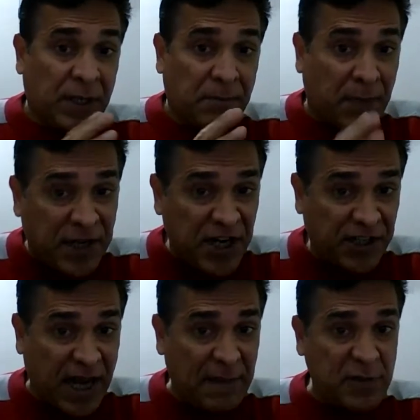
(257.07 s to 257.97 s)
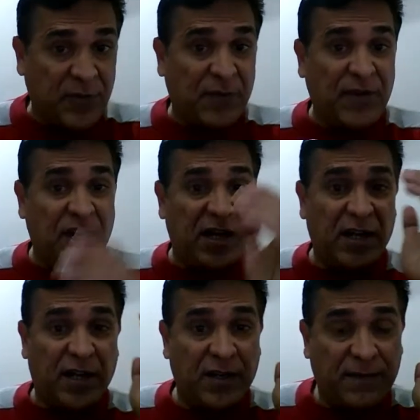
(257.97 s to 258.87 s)
Many a times when we
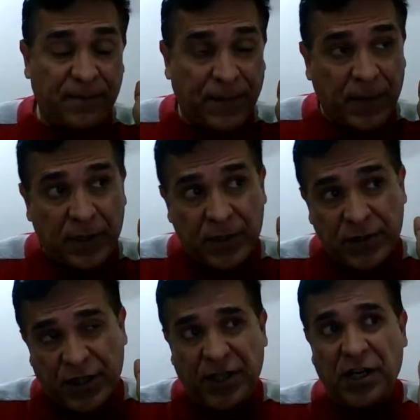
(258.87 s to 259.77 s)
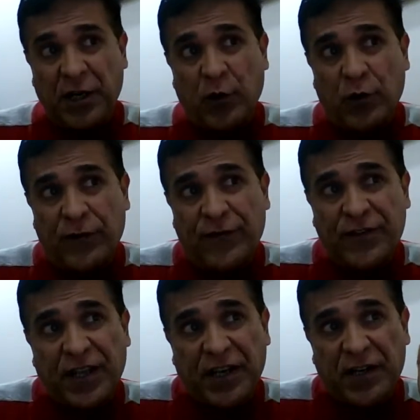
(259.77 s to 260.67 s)
are sitting alone, we
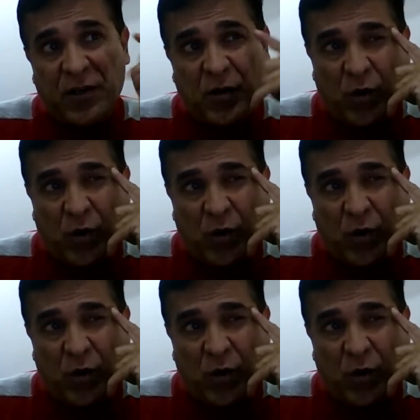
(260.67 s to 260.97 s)
think,